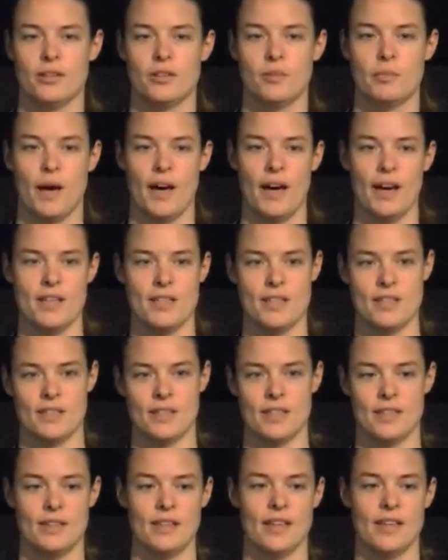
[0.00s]
to pass it
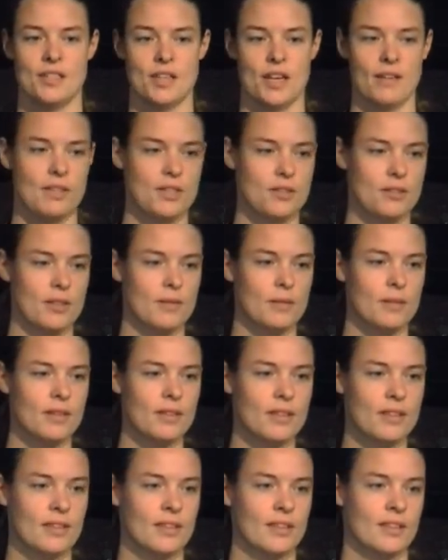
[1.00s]
in their JavaScript,
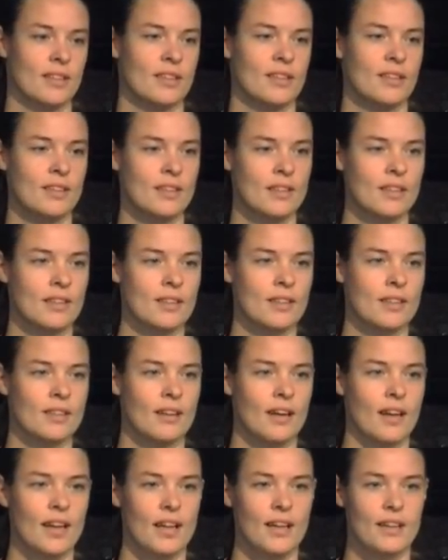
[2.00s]

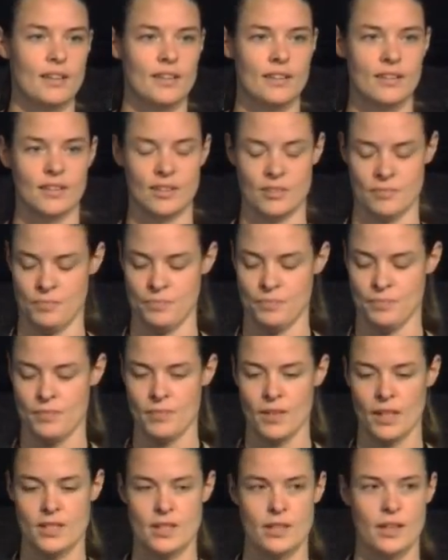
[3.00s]
right?
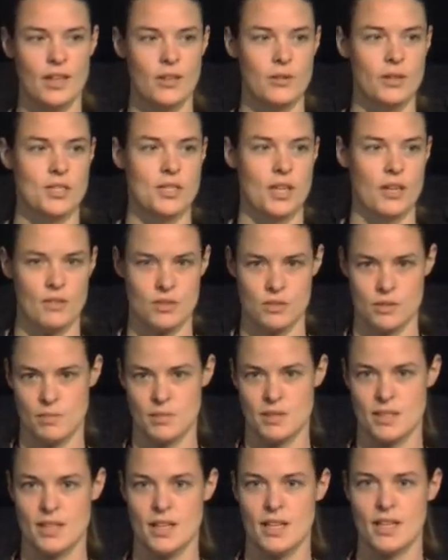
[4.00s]
It's kind of what JavaScript
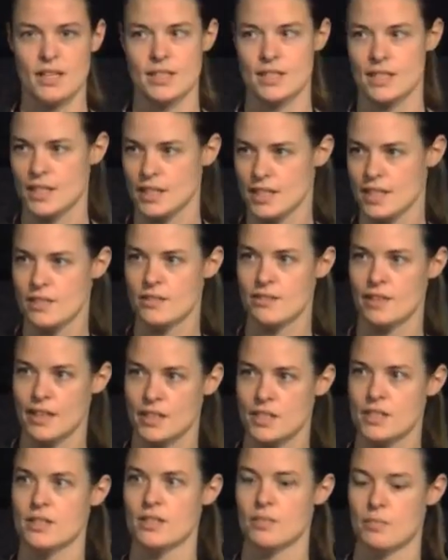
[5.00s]
does, like
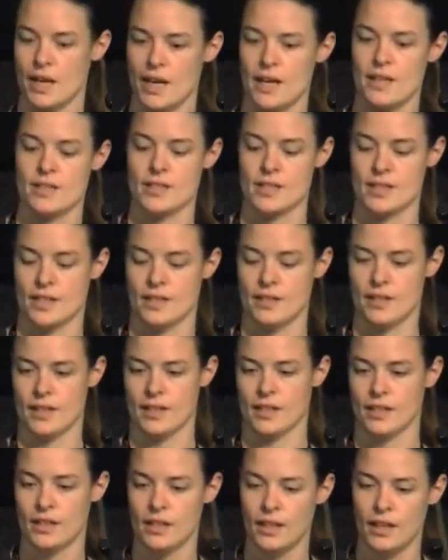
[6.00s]
interaction in the browser kind of thing.
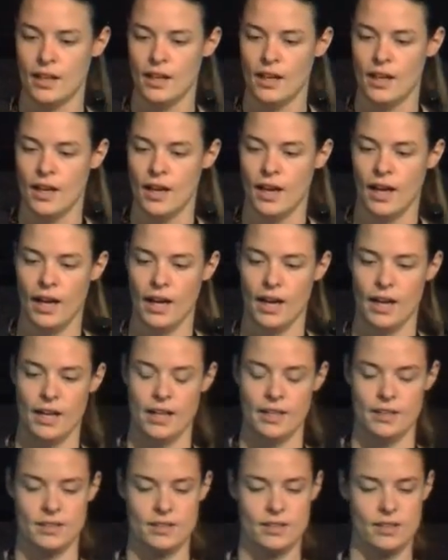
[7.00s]

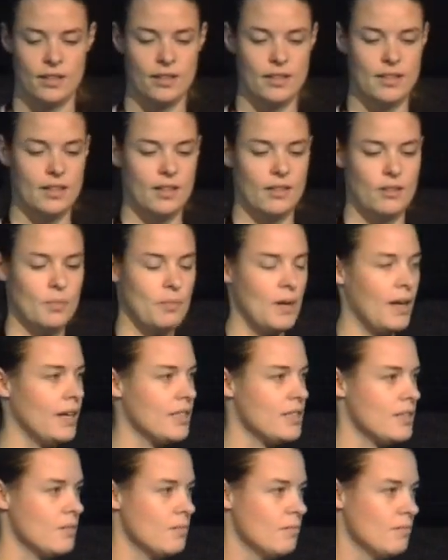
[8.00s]
And so, you pass
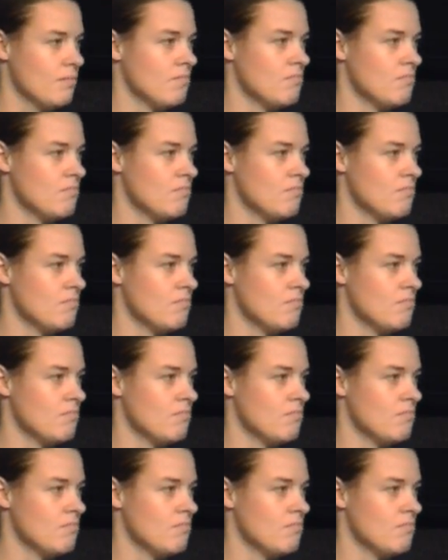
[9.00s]
them